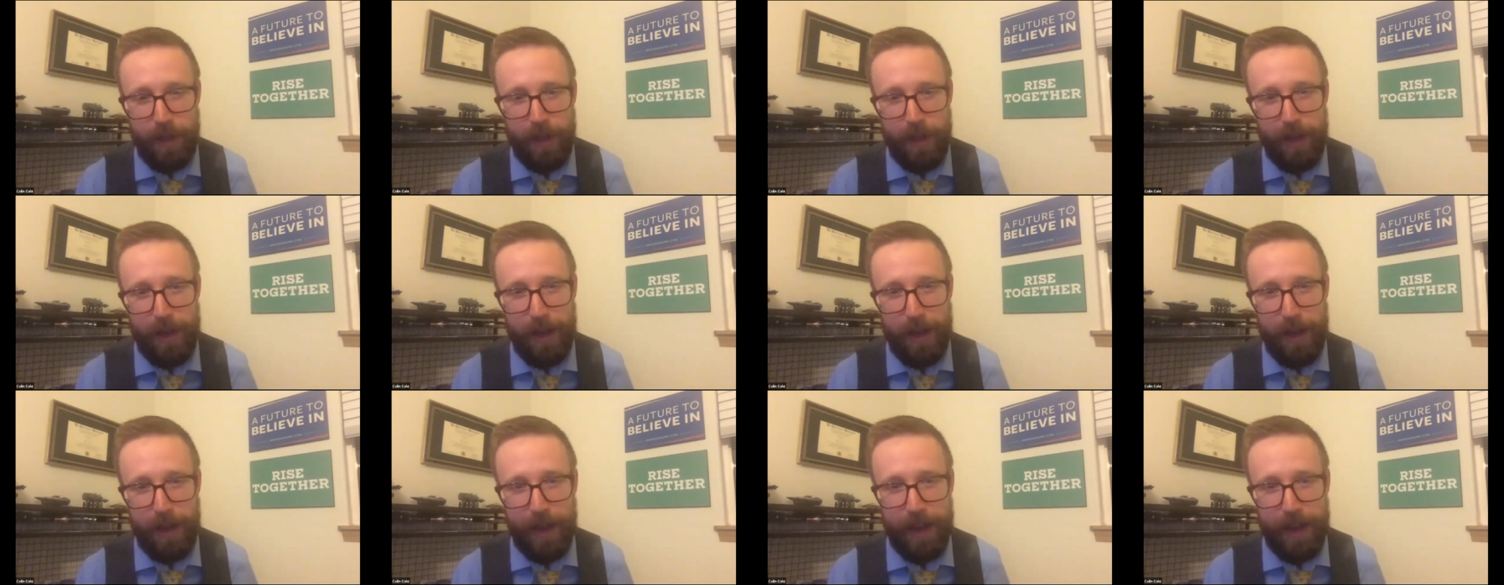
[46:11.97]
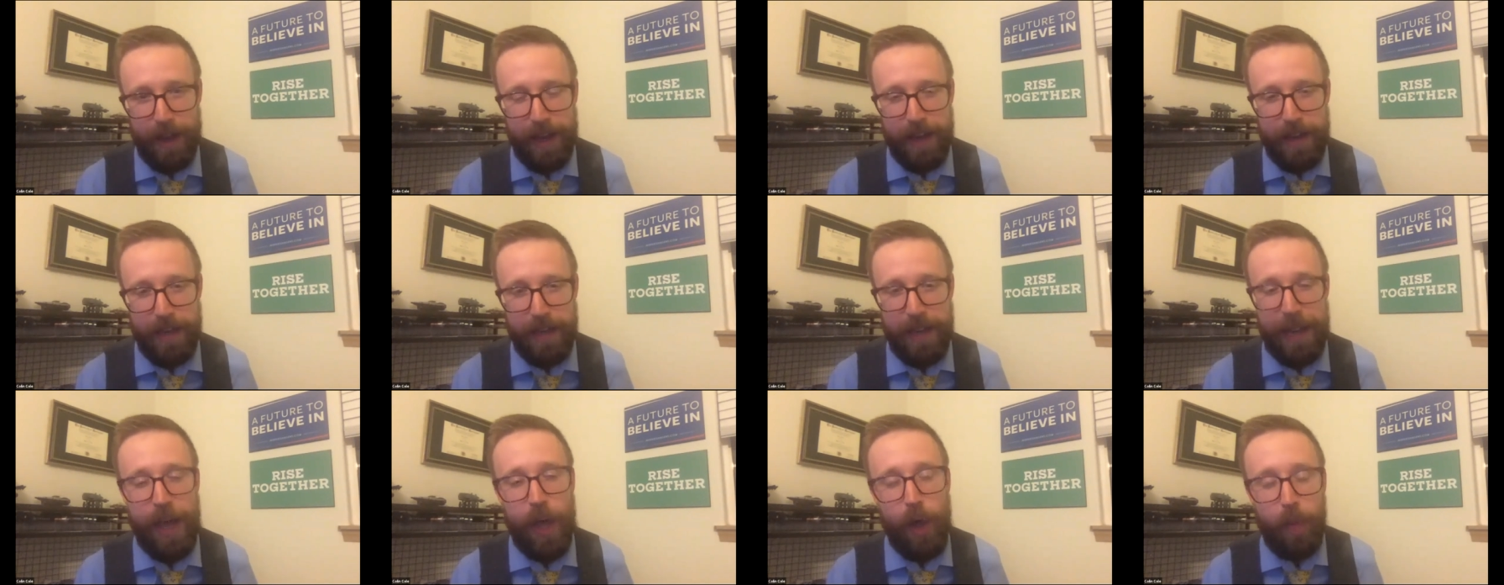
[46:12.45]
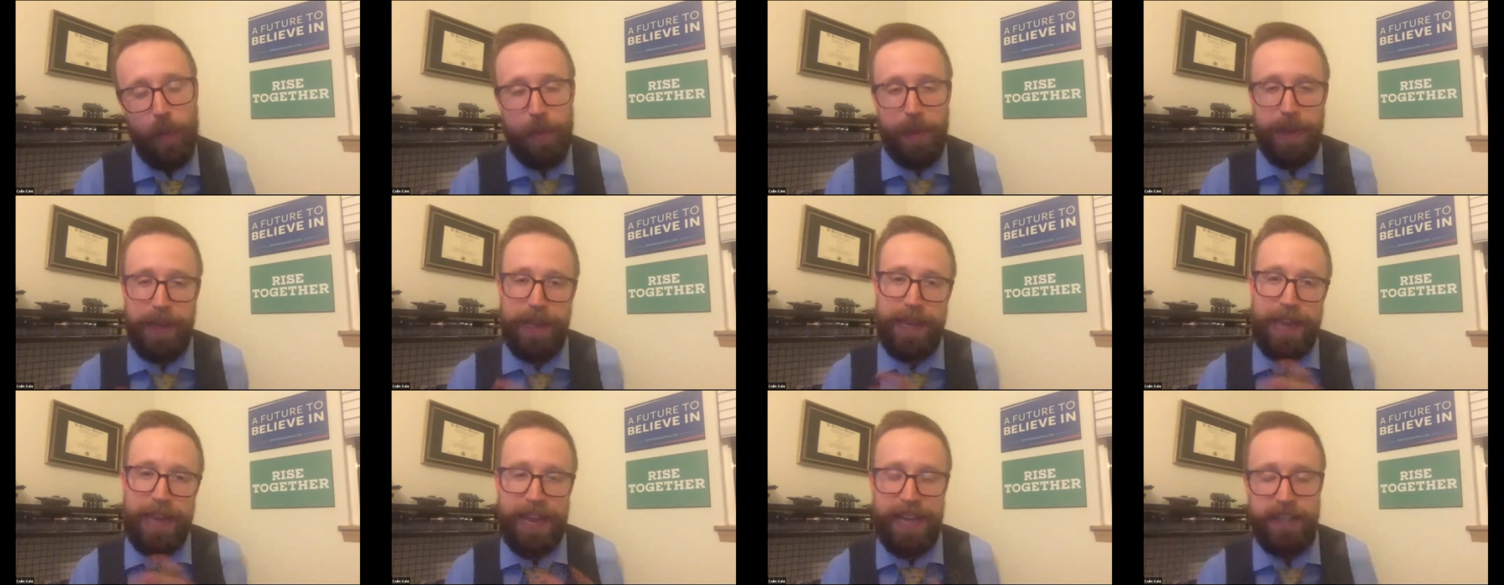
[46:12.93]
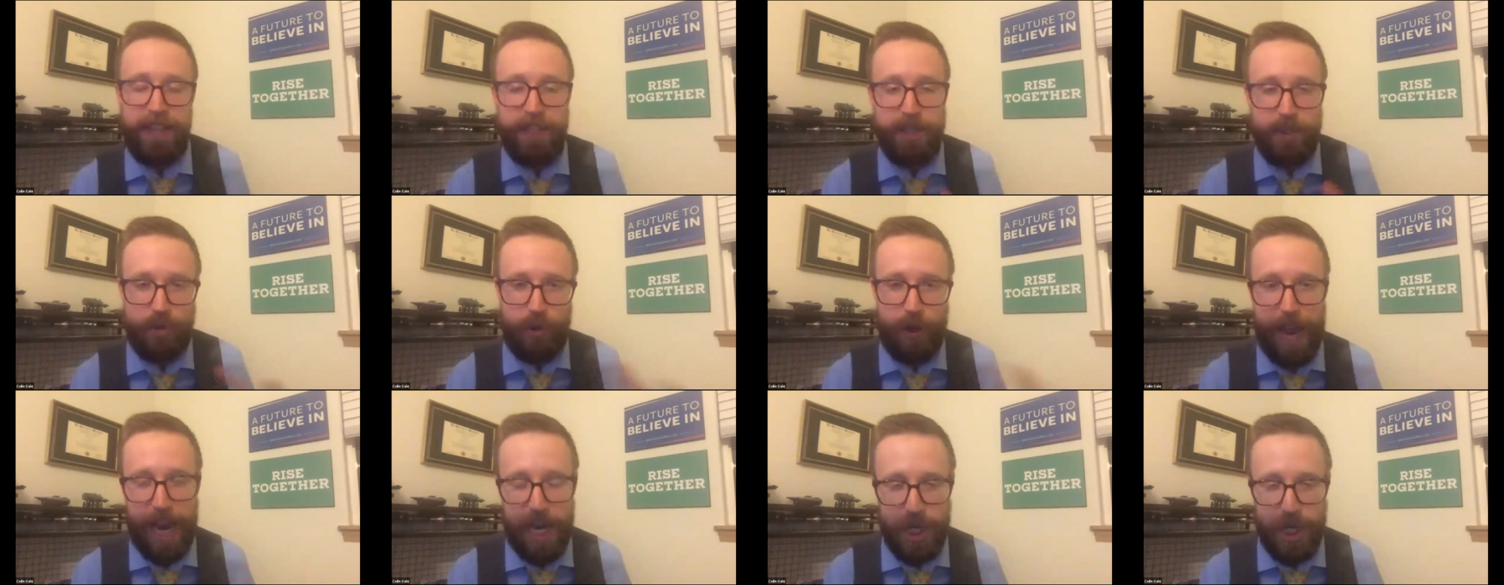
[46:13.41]
to help it gain
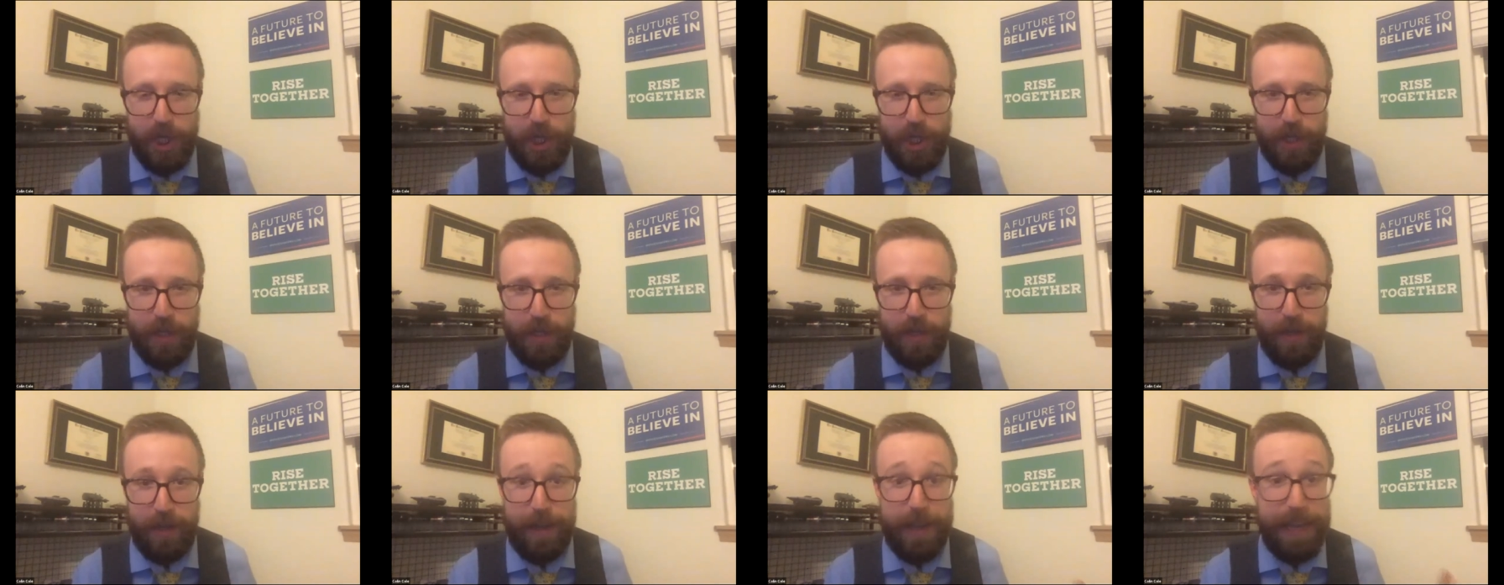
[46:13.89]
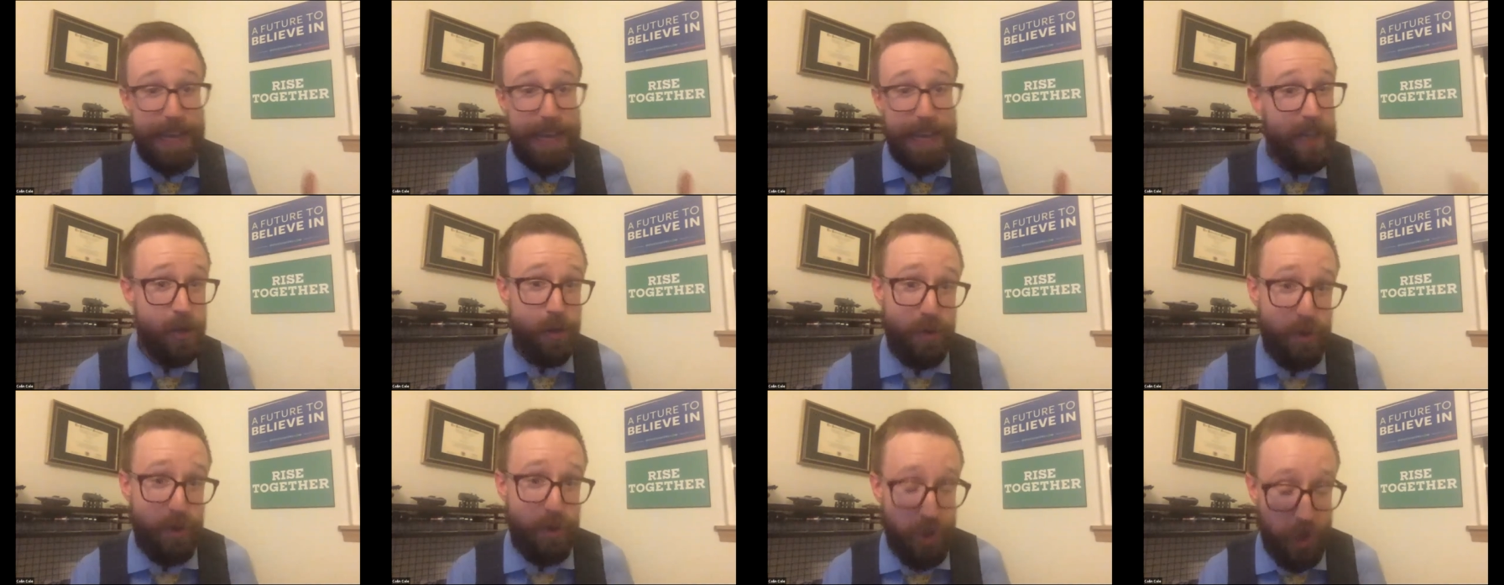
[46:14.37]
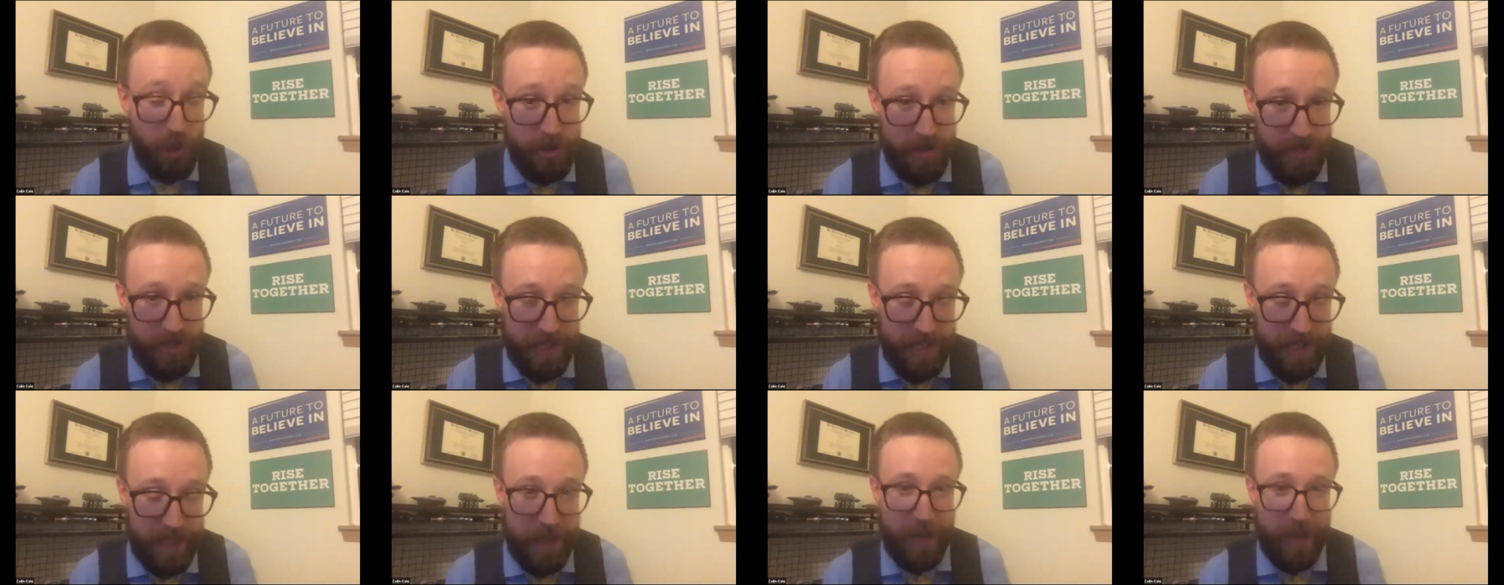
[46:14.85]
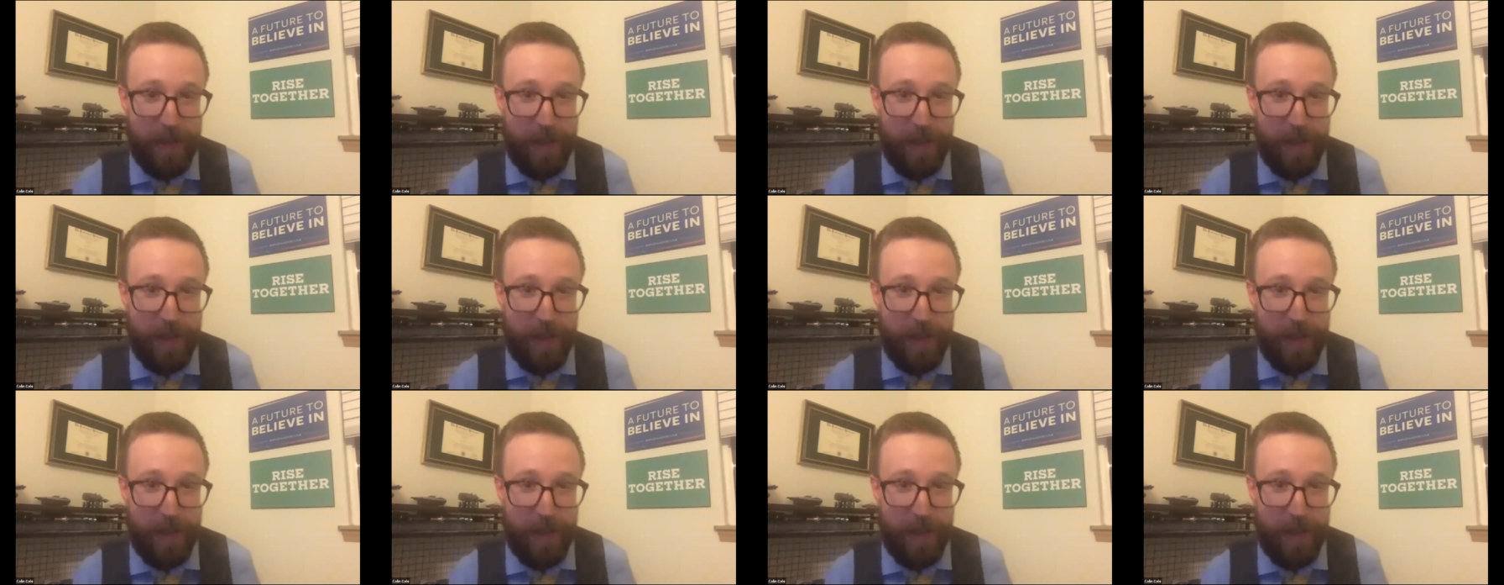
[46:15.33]
traction in New Jersey,